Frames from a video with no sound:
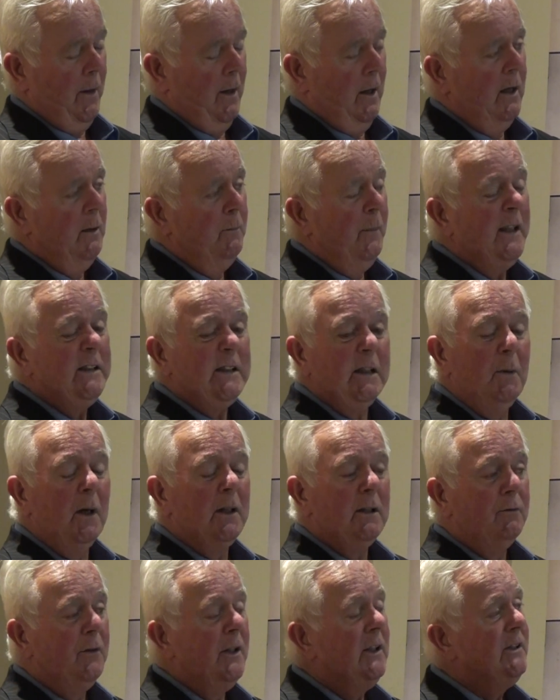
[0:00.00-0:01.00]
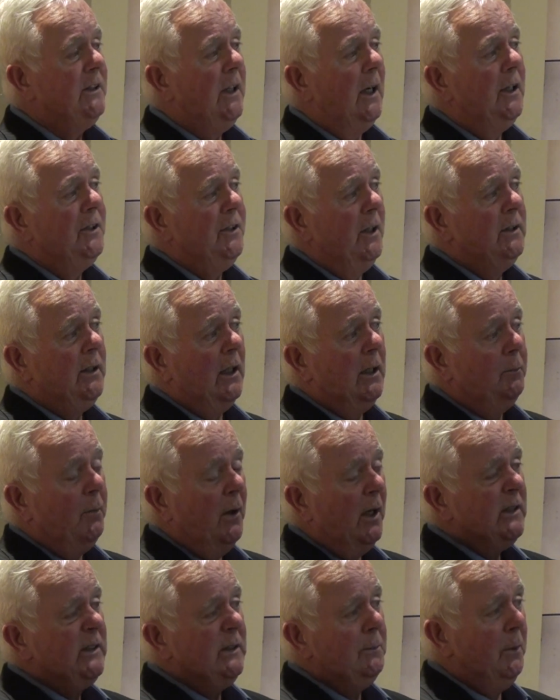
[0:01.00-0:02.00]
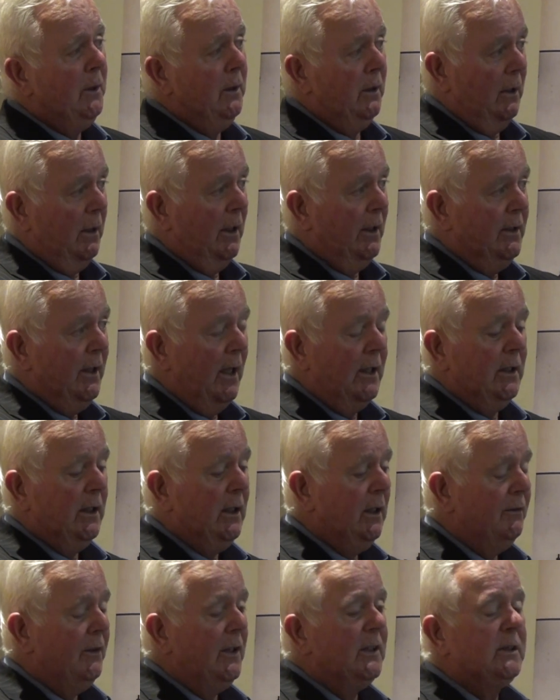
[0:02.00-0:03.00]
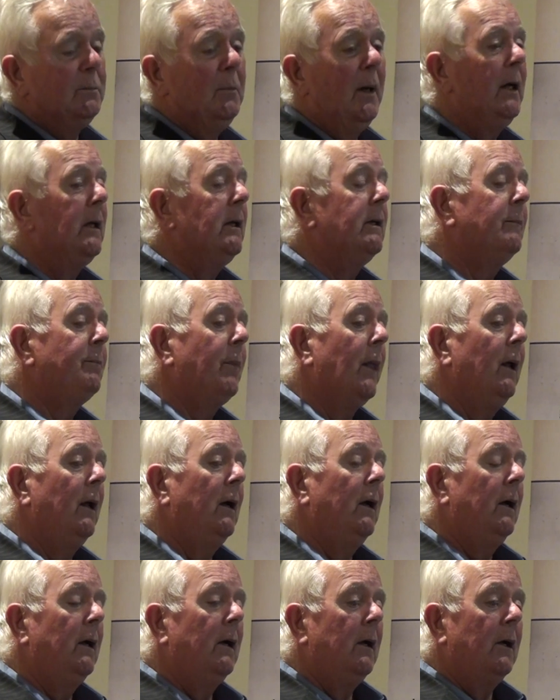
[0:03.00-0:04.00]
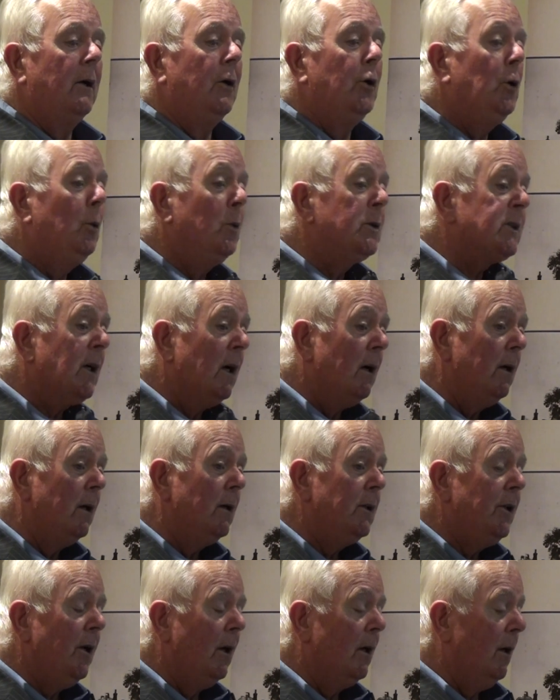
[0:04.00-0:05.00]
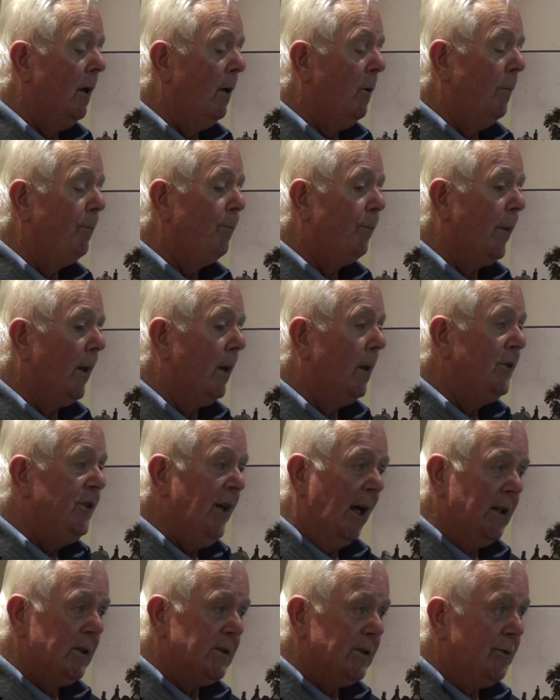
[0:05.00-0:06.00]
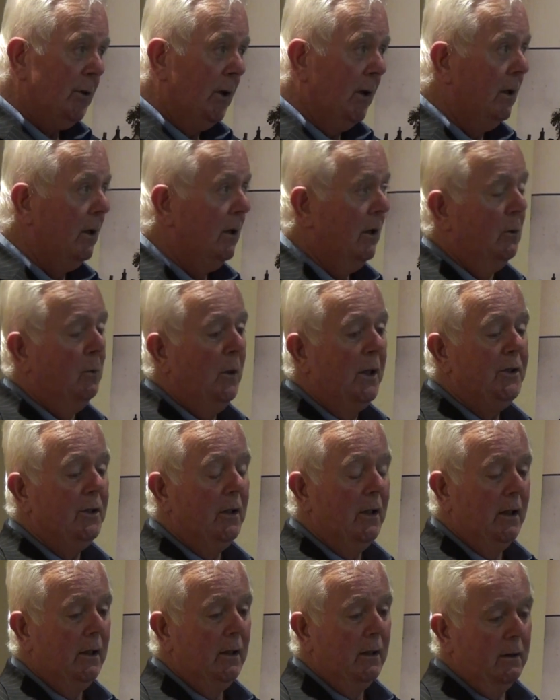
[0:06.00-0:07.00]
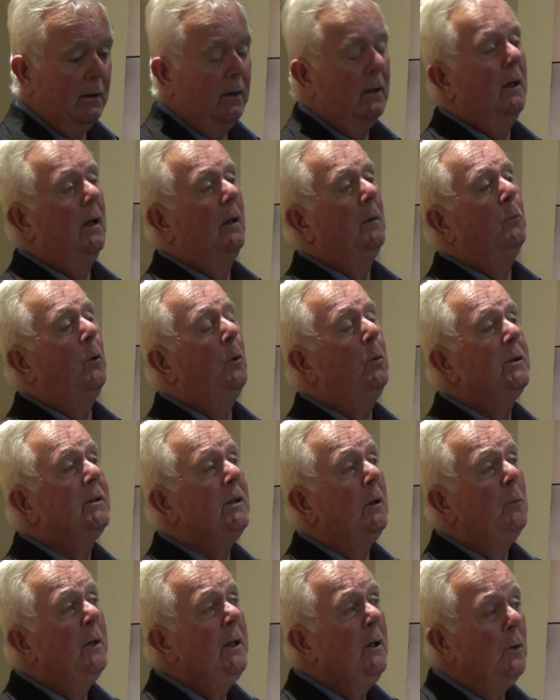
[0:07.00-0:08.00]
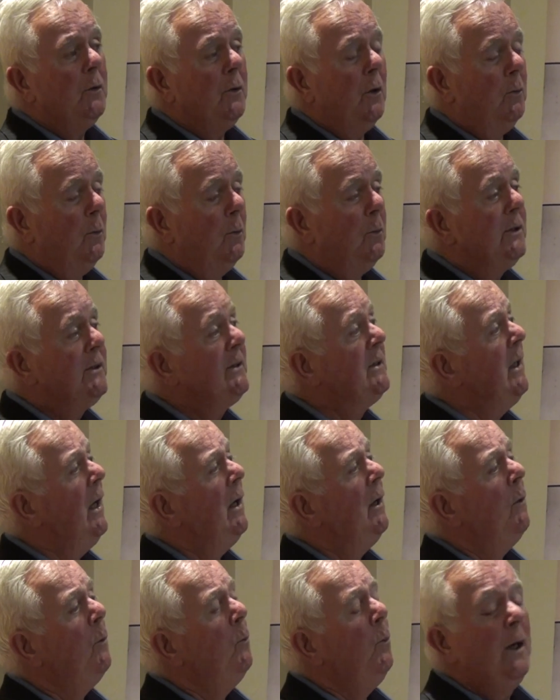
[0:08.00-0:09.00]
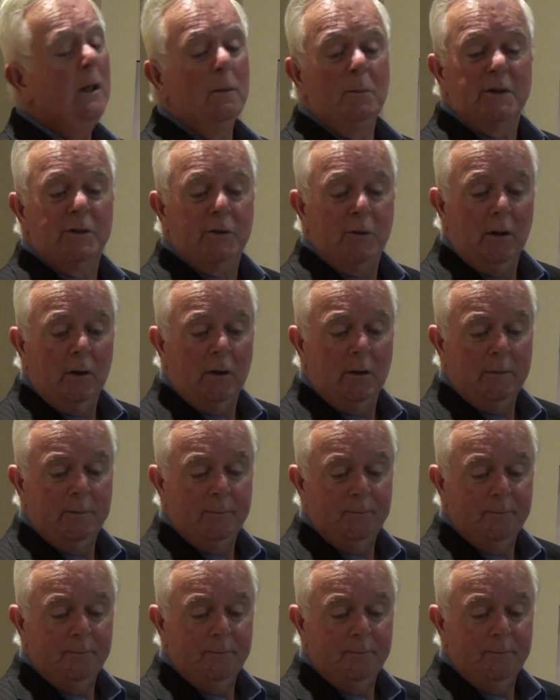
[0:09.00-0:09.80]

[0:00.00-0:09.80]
an amazing amount of research into the possible identity of this man, who was called Jack Straw originally, but we now know was William Straw.